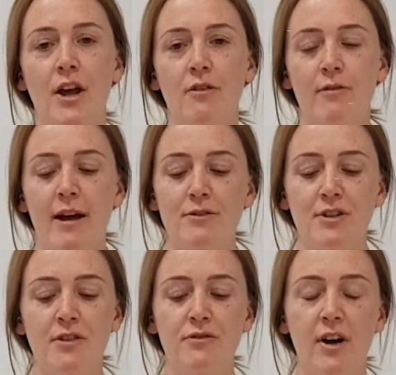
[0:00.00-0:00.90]
round to the
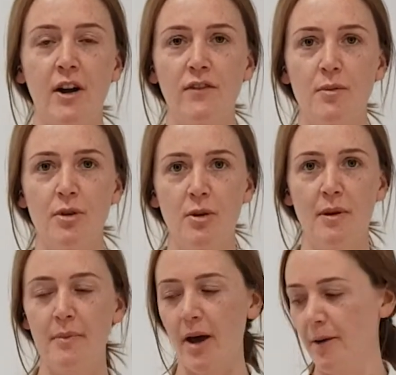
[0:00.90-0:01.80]
front of the pubic
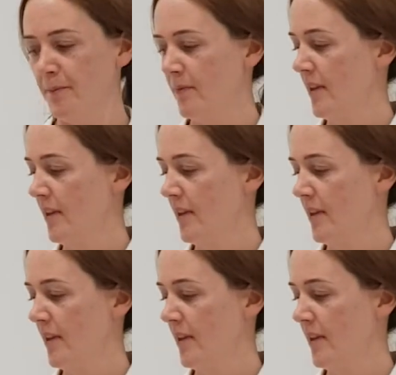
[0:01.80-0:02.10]
bone.